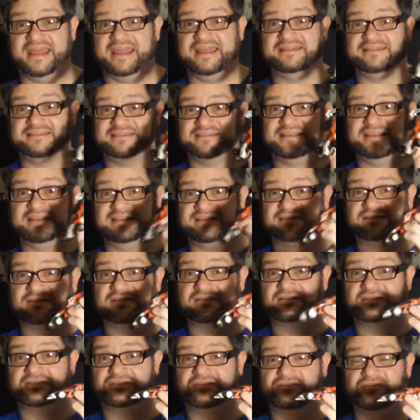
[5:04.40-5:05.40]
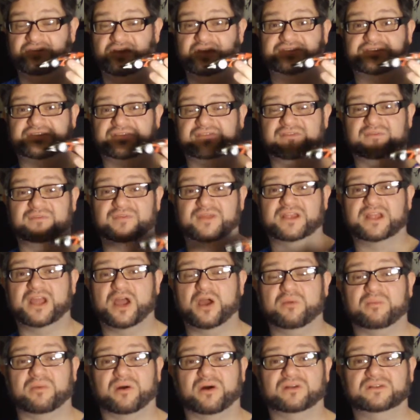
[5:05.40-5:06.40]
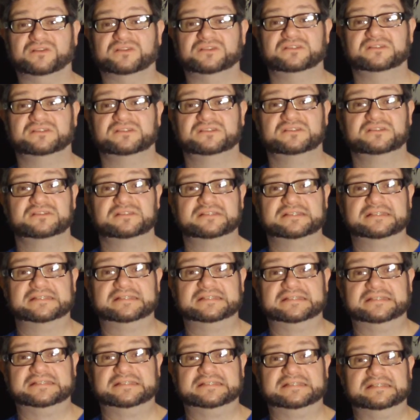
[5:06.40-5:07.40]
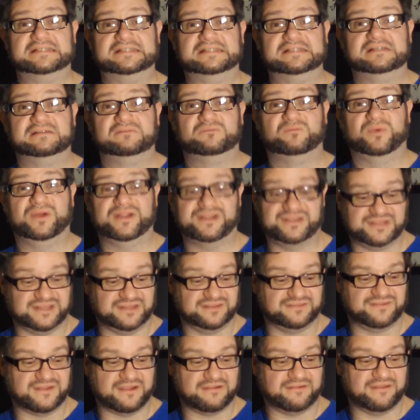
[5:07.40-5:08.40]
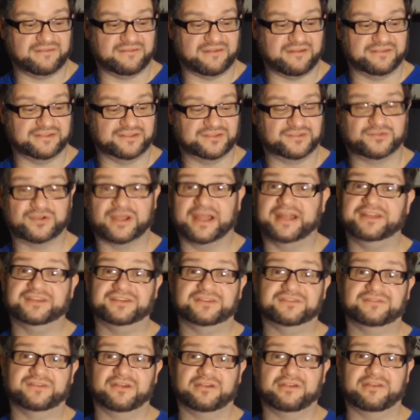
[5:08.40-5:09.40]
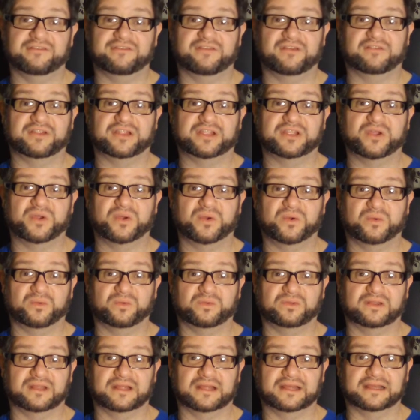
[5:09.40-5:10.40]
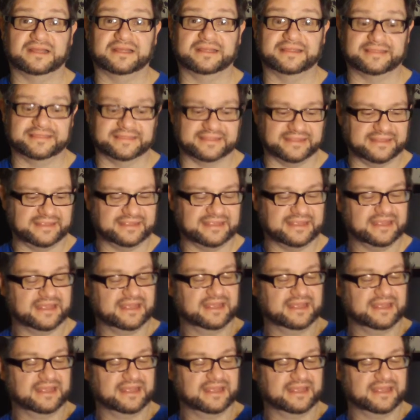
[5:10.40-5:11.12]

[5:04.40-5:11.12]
it's Crasher from the Gobots, which is very, very strange and very, very cool, I think.